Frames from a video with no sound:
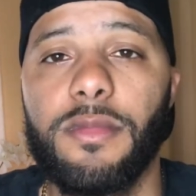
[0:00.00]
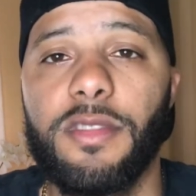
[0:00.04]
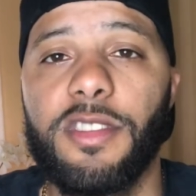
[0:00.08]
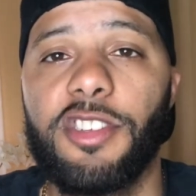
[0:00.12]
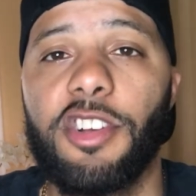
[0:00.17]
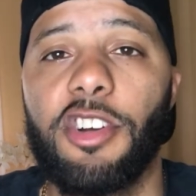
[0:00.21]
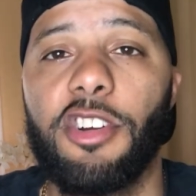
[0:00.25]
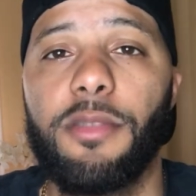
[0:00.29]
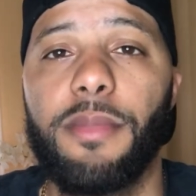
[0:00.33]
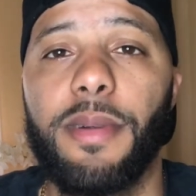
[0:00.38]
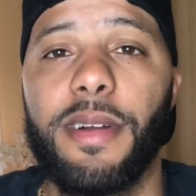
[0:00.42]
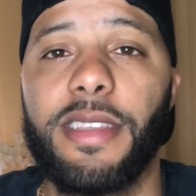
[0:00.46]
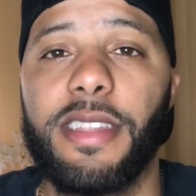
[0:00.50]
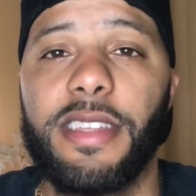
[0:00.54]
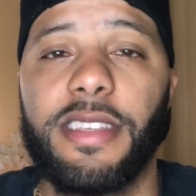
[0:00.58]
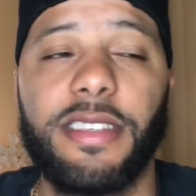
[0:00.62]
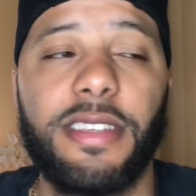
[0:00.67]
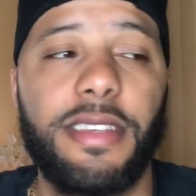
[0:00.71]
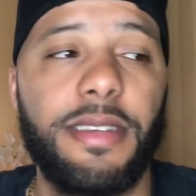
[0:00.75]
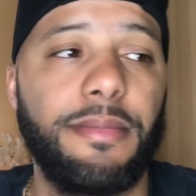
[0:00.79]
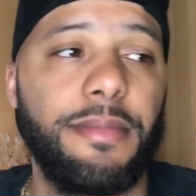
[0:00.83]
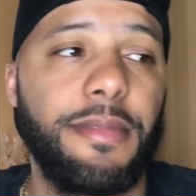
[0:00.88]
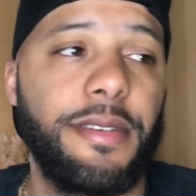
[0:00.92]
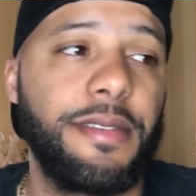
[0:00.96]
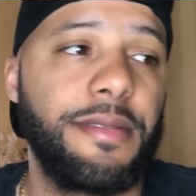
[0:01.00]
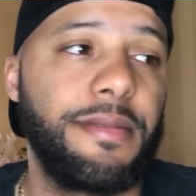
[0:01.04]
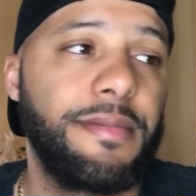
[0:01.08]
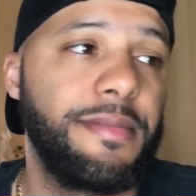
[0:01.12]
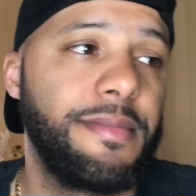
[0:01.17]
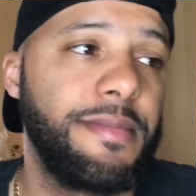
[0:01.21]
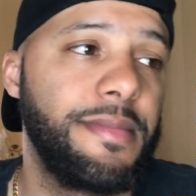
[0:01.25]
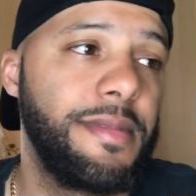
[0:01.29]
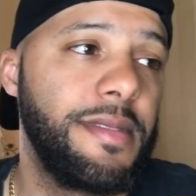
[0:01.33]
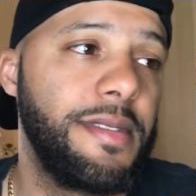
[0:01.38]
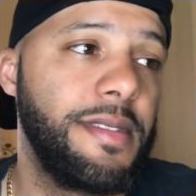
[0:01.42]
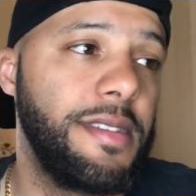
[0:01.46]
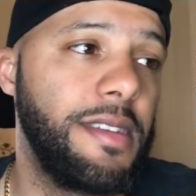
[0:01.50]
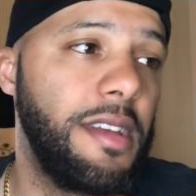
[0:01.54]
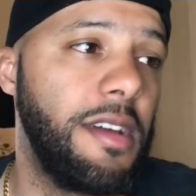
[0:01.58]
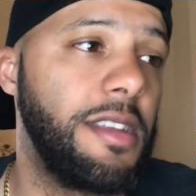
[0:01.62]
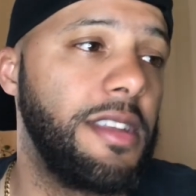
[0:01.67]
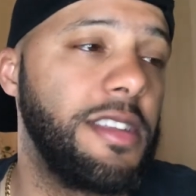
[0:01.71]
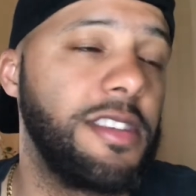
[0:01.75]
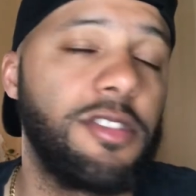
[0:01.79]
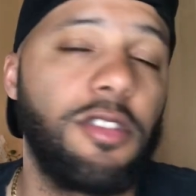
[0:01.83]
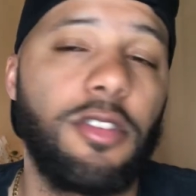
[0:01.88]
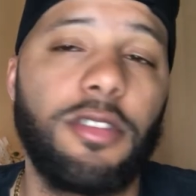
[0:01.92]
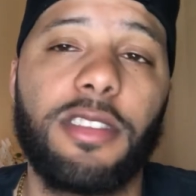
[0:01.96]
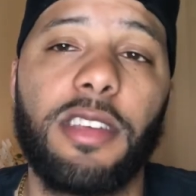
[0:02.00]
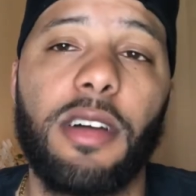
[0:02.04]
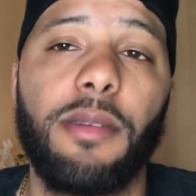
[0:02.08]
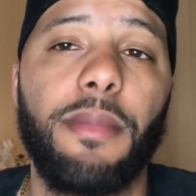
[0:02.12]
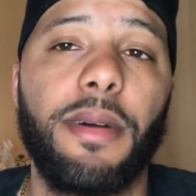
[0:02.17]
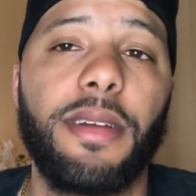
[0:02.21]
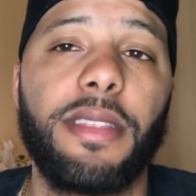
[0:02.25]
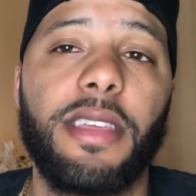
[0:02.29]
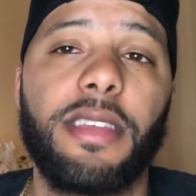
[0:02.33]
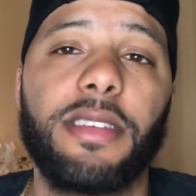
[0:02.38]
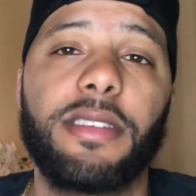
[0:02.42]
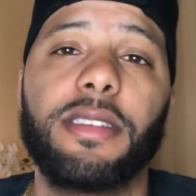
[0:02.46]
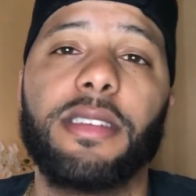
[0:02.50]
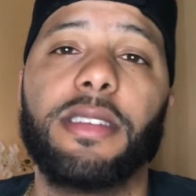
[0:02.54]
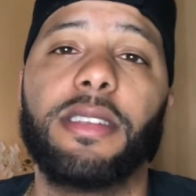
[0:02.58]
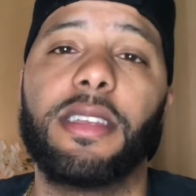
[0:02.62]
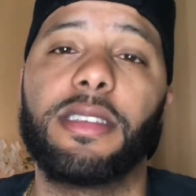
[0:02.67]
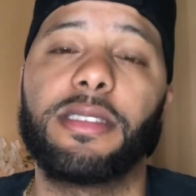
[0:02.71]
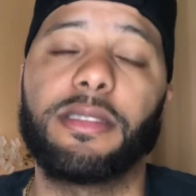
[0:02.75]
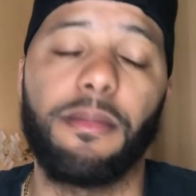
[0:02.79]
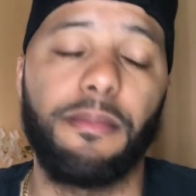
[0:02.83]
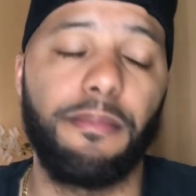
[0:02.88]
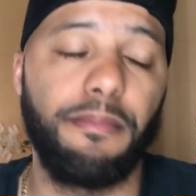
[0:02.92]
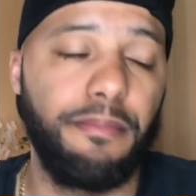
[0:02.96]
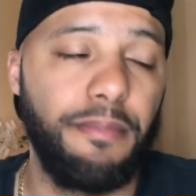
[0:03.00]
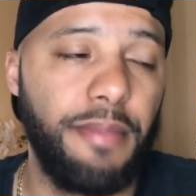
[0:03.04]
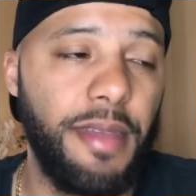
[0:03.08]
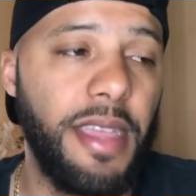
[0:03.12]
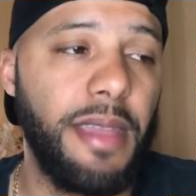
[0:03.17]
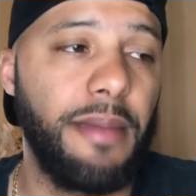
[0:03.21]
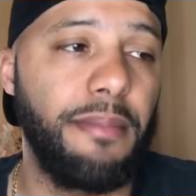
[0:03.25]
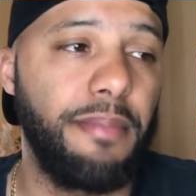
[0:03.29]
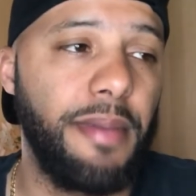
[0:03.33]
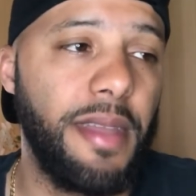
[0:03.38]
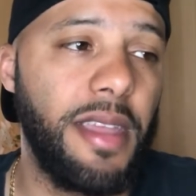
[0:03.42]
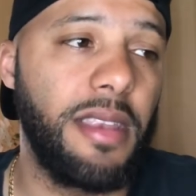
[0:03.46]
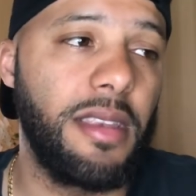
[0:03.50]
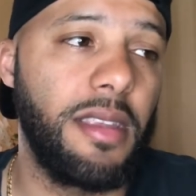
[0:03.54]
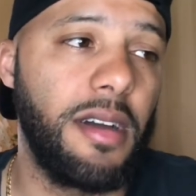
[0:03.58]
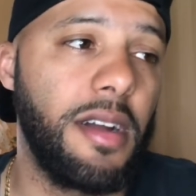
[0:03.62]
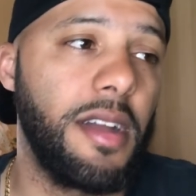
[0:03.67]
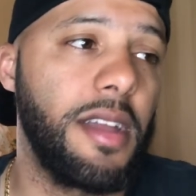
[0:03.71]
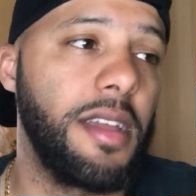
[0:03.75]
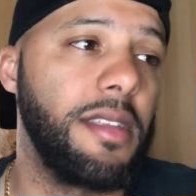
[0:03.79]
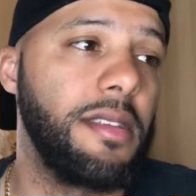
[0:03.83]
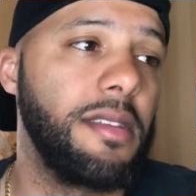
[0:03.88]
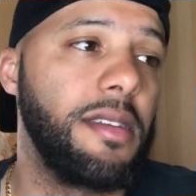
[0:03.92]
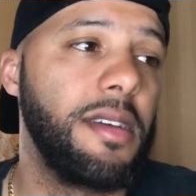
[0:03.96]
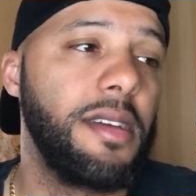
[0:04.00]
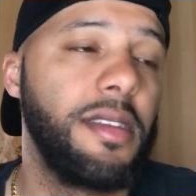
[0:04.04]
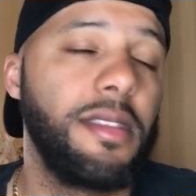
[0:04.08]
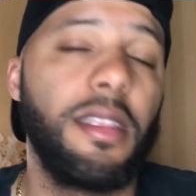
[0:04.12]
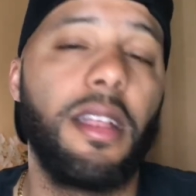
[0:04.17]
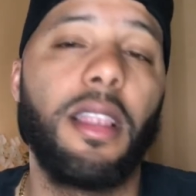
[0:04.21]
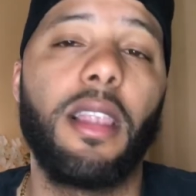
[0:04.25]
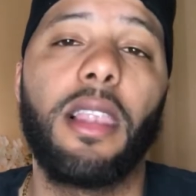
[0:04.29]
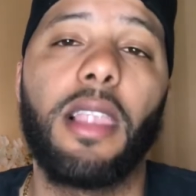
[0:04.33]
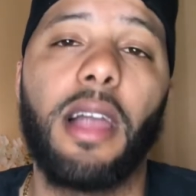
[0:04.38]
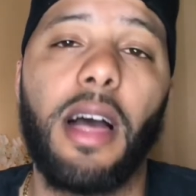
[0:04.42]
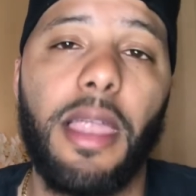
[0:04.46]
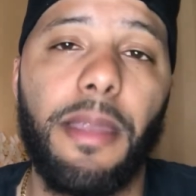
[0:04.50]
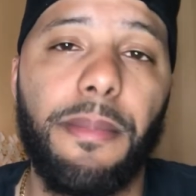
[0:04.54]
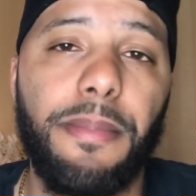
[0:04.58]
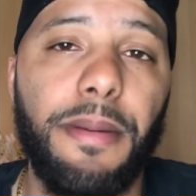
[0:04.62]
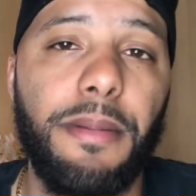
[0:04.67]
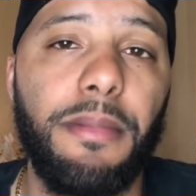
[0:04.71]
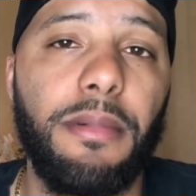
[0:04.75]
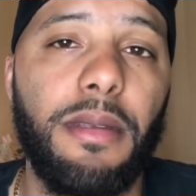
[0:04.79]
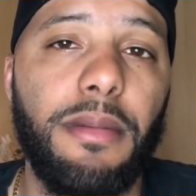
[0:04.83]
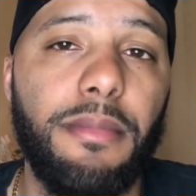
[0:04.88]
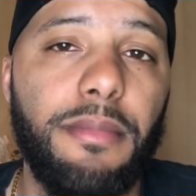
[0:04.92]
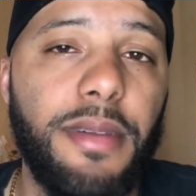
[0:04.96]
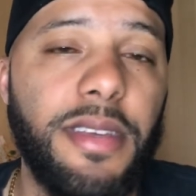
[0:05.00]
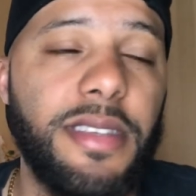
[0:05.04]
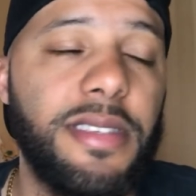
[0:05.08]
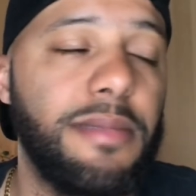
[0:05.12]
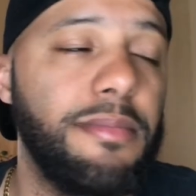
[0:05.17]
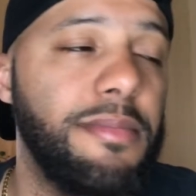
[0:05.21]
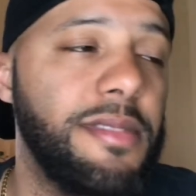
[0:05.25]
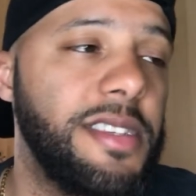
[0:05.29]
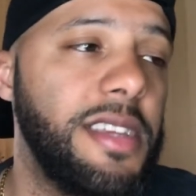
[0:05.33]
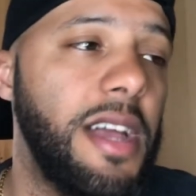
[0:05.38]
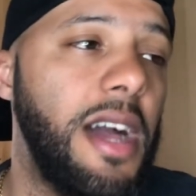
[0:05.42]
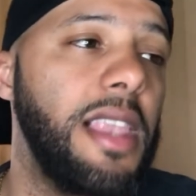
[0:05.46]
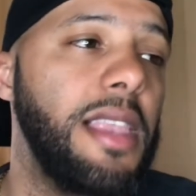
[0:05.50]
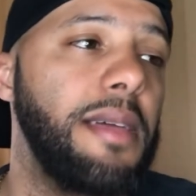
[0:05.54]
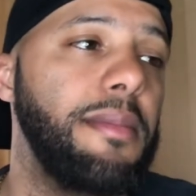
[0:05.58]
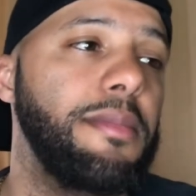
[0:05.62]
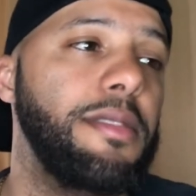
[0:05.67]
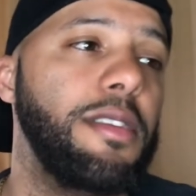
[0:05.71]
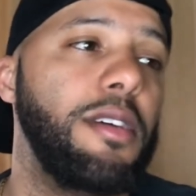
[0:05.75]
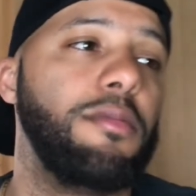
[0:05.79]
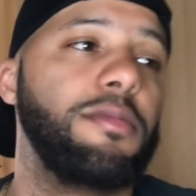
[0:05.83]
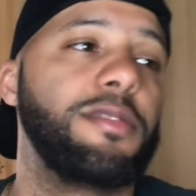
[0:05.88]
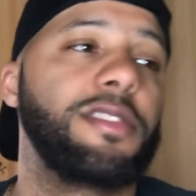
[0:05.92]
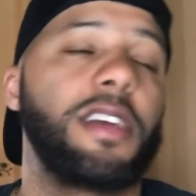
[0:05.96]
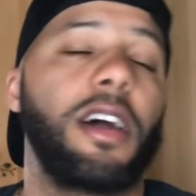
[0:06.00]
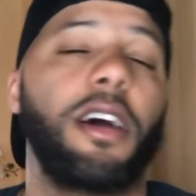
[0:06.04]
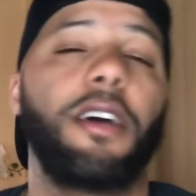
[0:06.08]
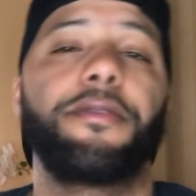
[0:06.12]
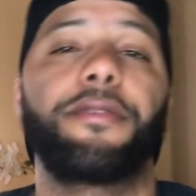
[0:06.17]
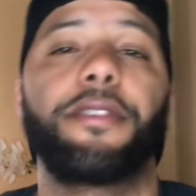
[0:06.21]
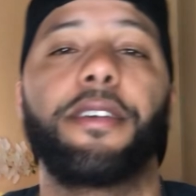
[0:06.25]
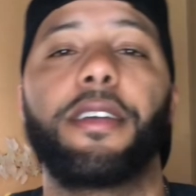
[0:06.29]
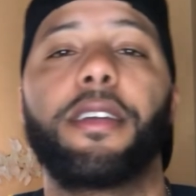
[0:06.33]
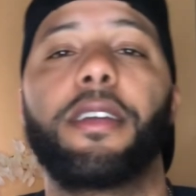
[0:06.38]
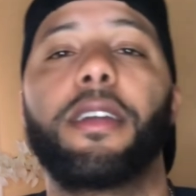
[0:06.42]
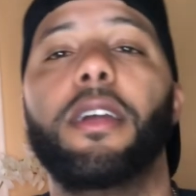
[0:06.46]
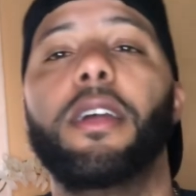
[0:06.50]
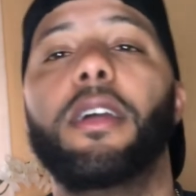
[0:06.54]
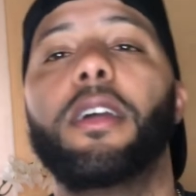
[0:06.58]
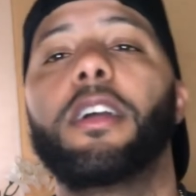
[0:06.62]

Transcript: Talk about that shit, man. Y'all need to start talking about that shit. That's a big, big nugget and a lot of people are missing. But y'all let me know what y'all think.